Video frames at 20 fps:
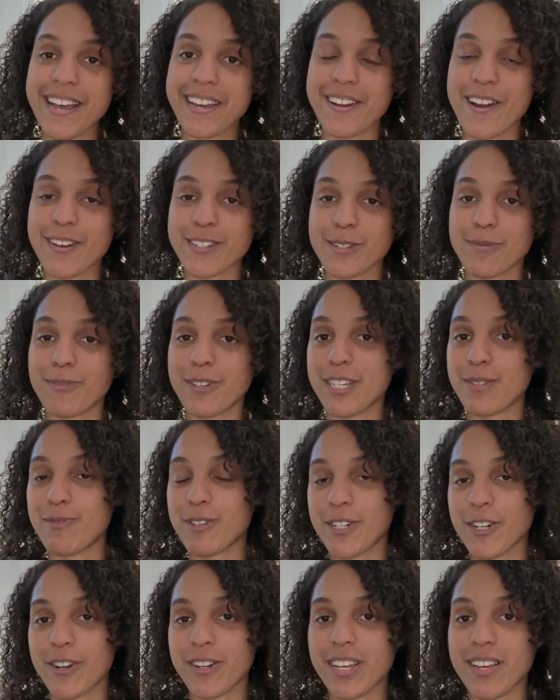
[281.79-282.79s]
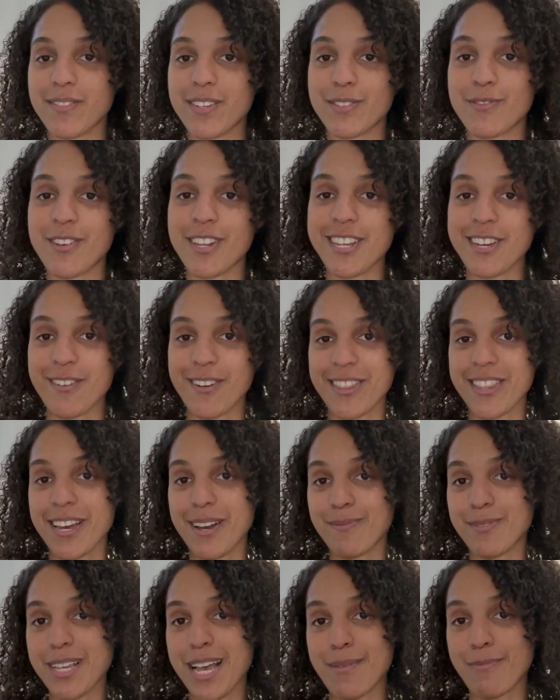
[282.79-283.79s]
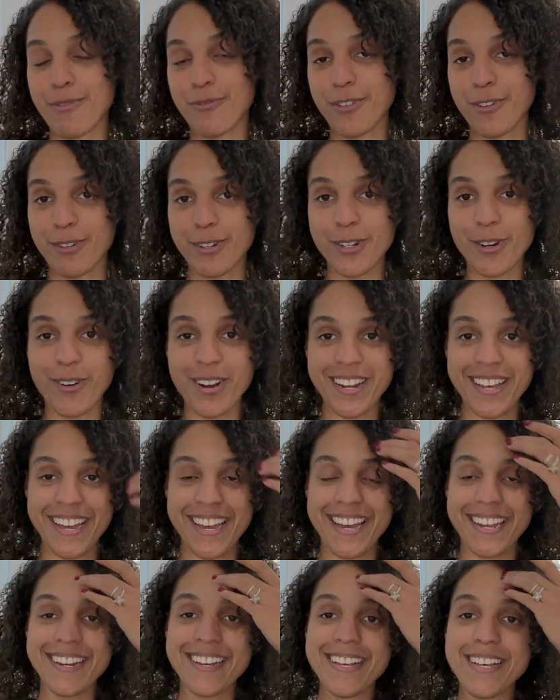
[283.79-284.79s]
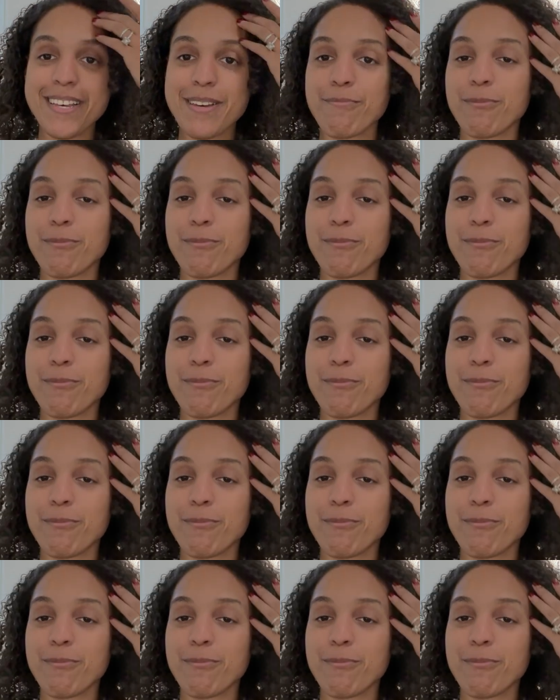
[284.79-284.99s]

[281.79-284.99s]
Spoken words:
and also please be sure to give this video a thumbs up if you enjoyed it.